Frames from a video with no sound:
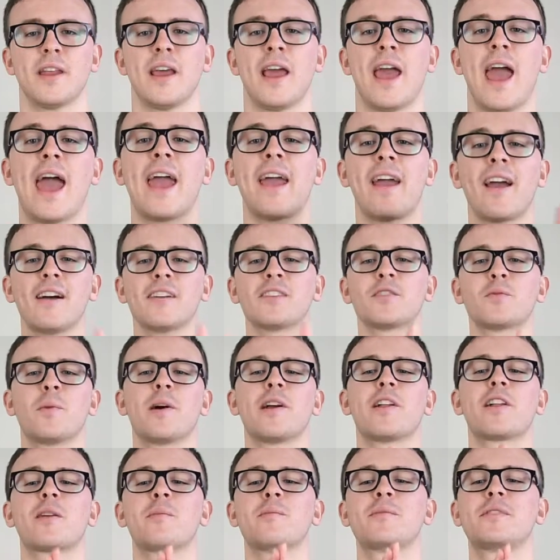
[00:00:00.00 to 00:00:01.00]
Hey guys, and
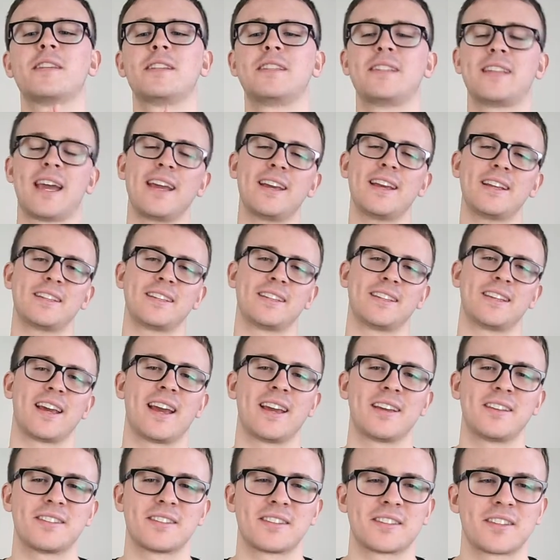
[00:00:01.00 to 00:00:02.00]
welcome to Day to
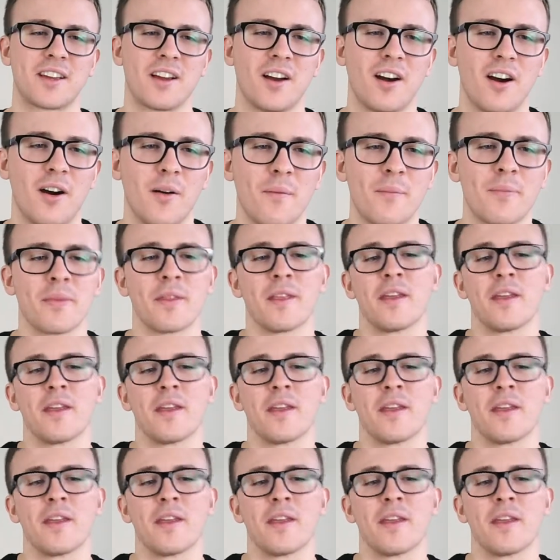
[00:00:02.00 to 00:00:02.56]
Day Scott.